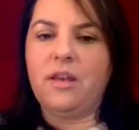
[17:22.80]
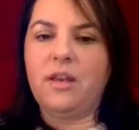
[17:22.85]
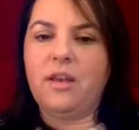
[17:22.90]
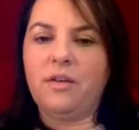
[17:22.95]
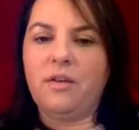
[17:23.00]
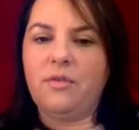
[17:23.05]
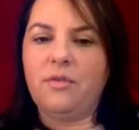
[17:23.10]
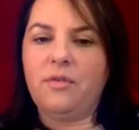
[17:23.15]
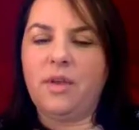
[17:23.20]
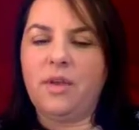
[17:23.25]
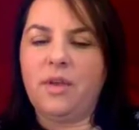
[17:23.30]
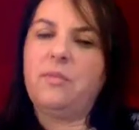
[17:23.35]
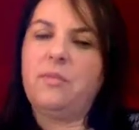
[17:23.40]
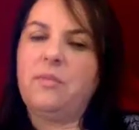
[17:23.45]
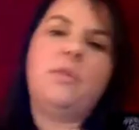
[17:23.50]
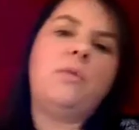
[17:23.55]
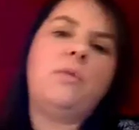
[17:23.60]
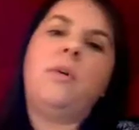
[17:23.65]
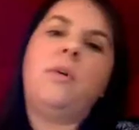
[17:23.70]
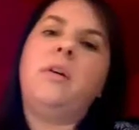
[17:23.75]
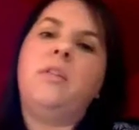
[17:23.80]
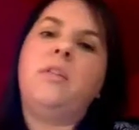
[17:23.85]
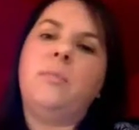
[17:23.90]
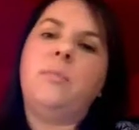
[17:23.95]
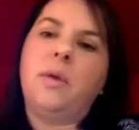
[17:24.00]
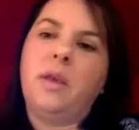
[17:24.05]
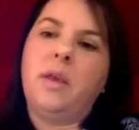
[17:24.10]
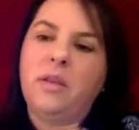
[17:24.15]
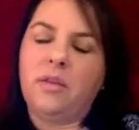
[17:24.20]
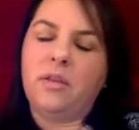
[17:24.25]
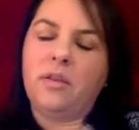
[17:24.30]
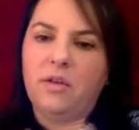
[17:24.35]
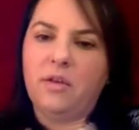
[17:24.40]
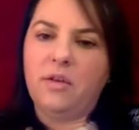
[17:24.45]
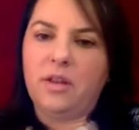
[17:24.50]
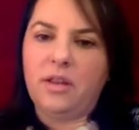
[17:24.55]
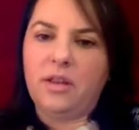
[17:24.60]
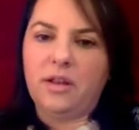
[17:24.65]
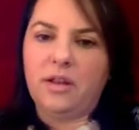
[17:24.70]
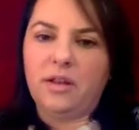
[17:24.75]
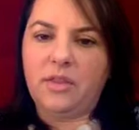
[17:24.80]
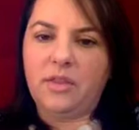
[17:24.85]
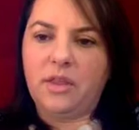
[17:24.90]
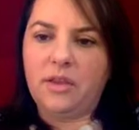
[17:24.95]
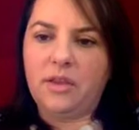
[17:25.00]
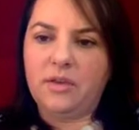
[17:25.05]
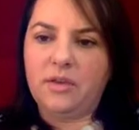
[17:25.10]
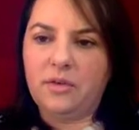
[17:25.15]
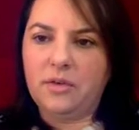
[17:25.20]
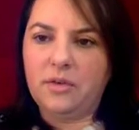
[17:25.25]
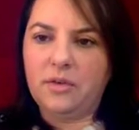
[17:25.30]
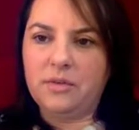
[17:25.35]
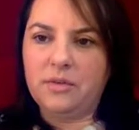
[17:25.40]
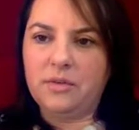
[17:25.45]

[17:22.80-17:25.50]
of Squarespace or anything like that? Or